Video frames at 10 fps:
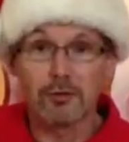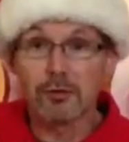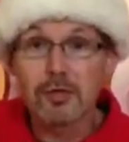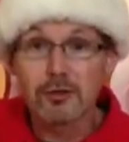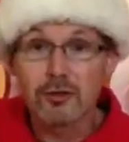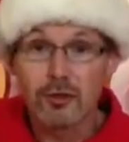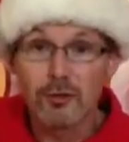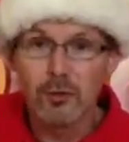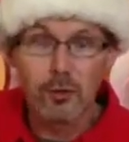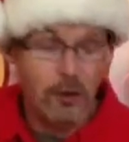three and string
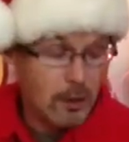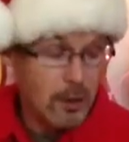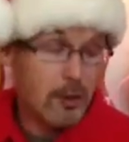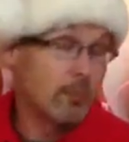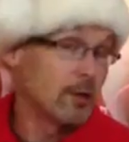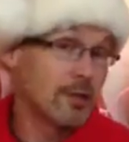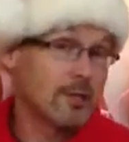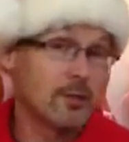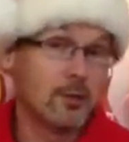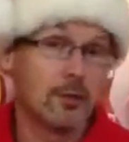four, but listen
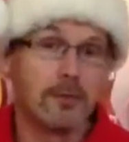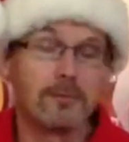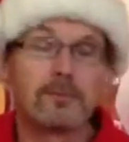to it.